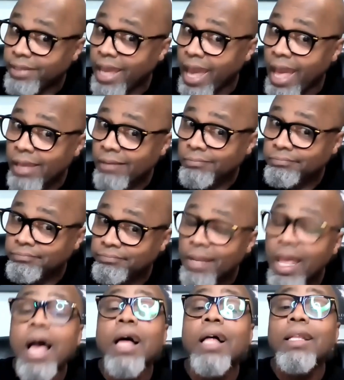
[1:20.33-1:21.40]
Okay?
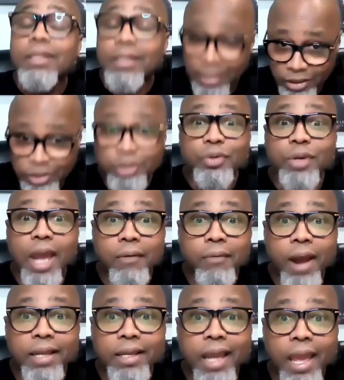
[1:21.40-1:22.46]
Let's do that
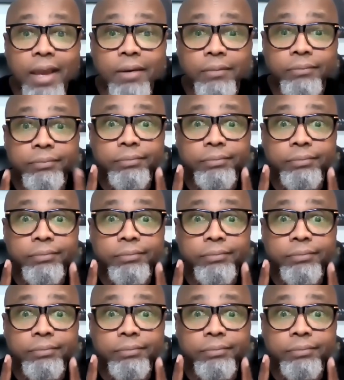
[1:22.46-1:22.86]
right now.